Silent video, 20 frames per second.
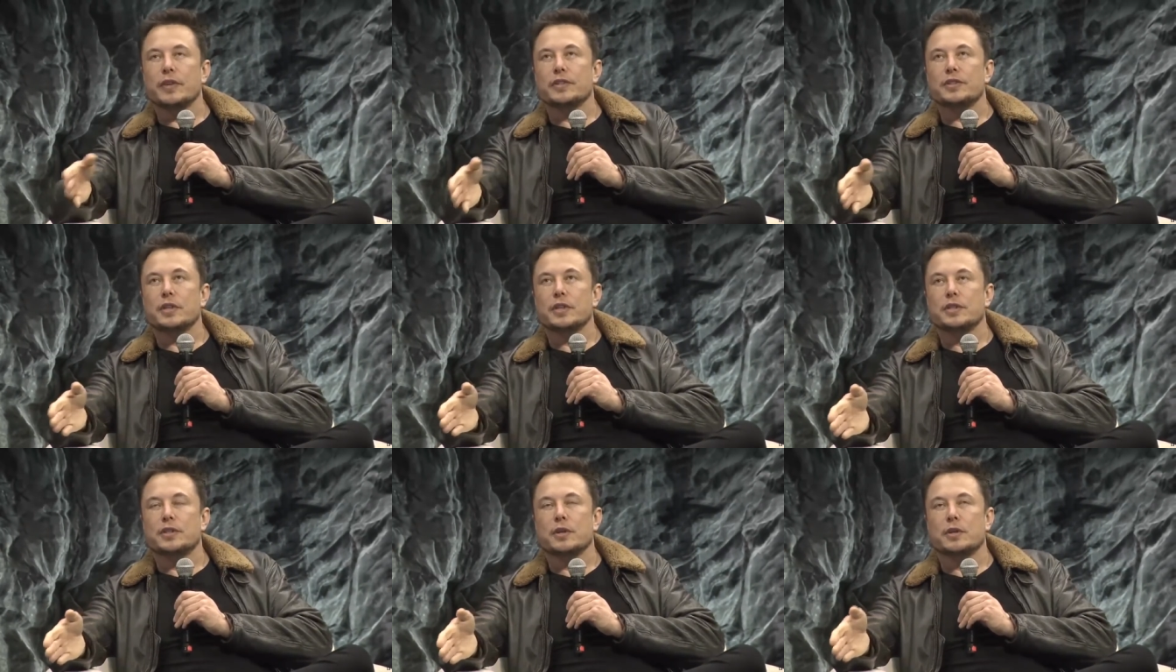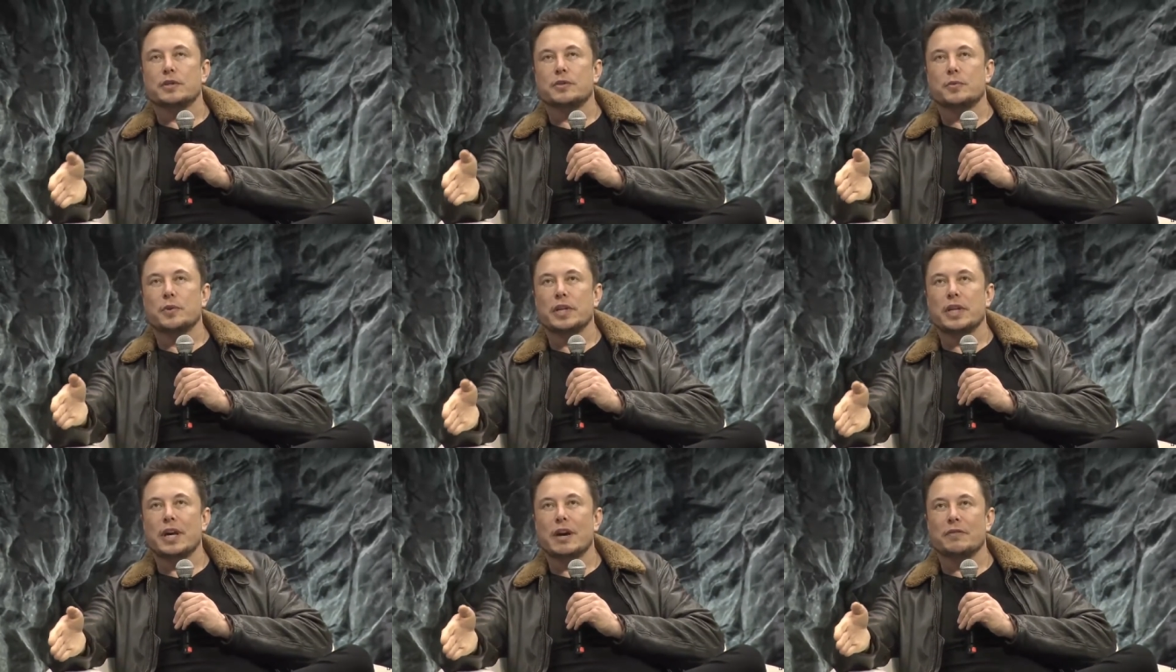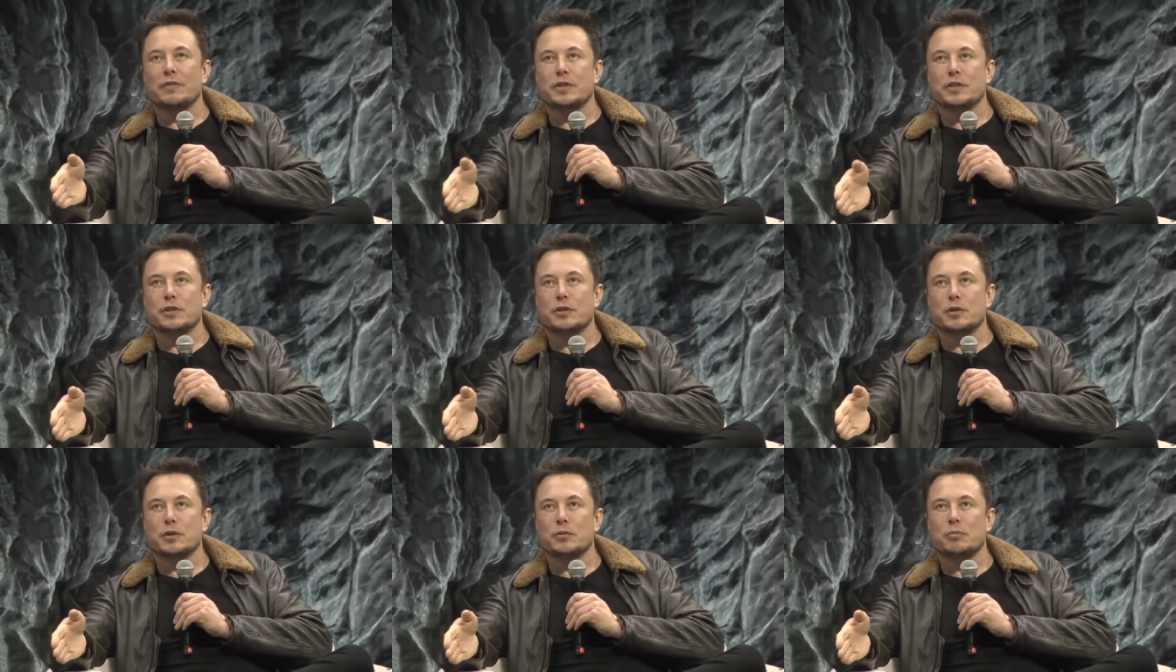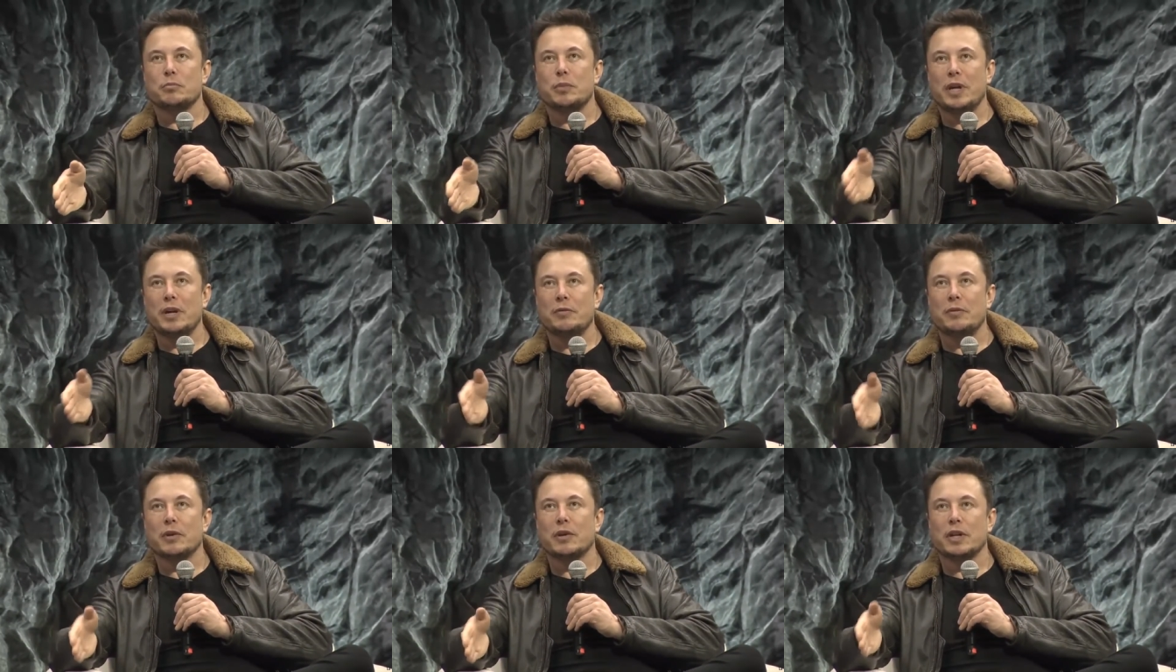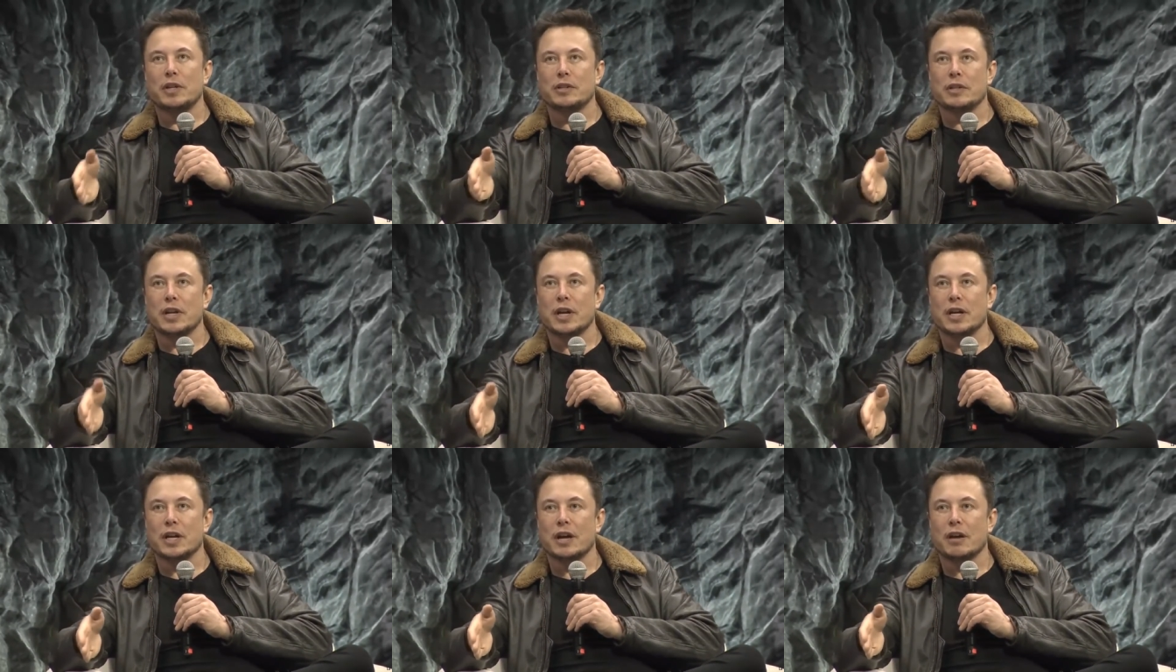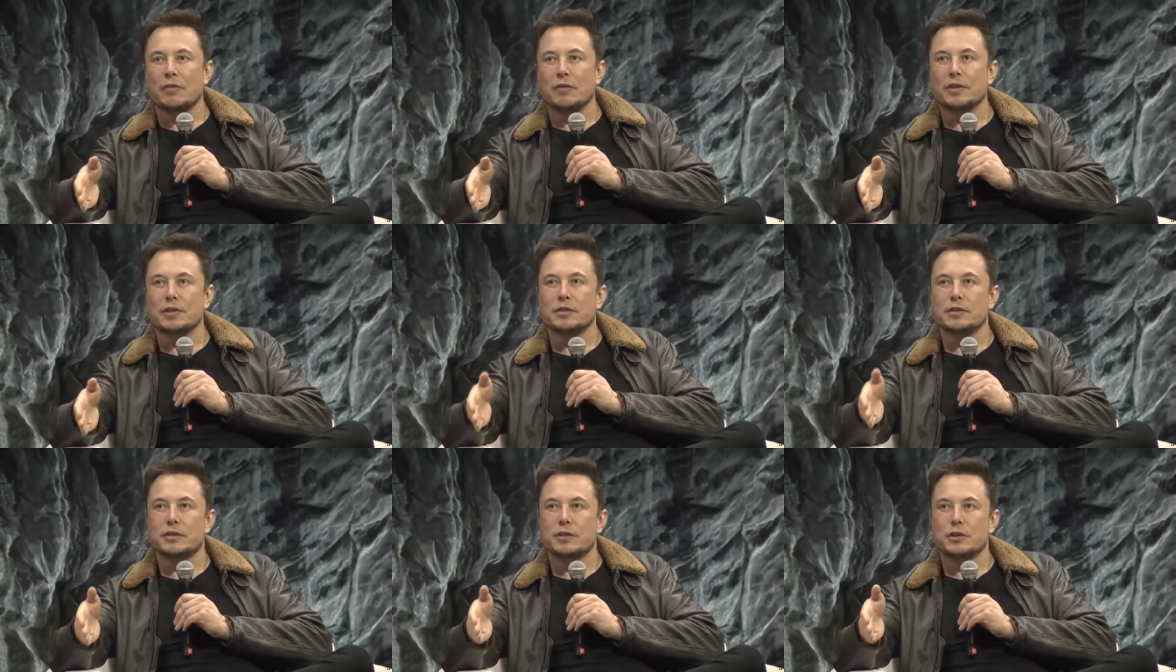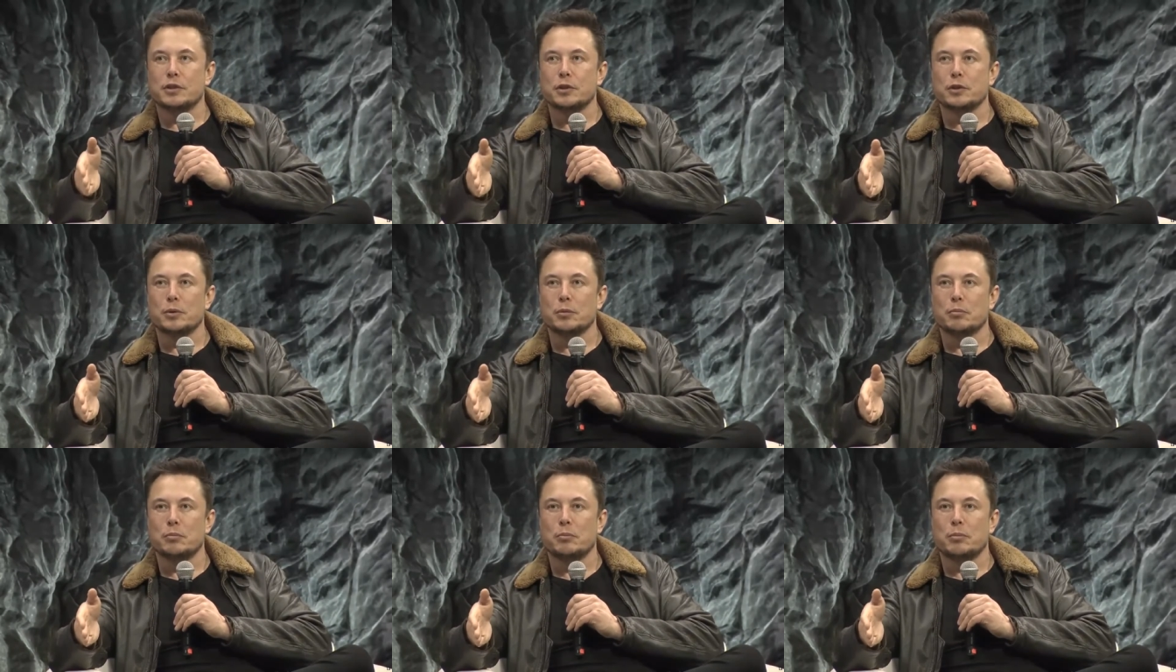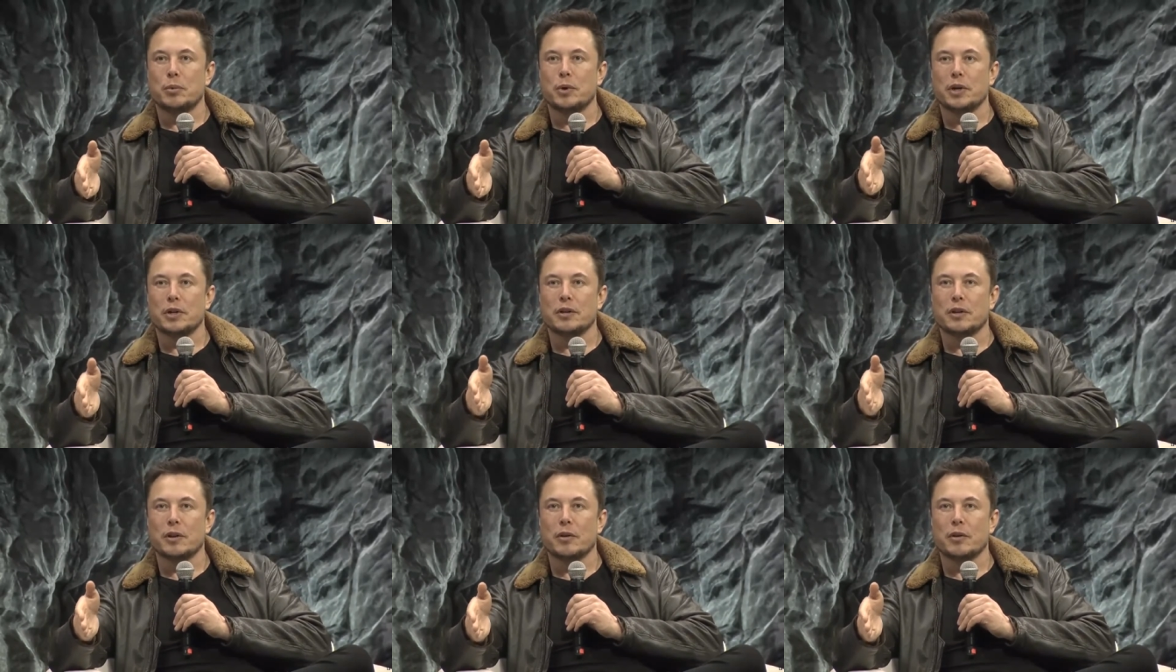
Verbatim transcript: So it's really up to people and, and governments to put,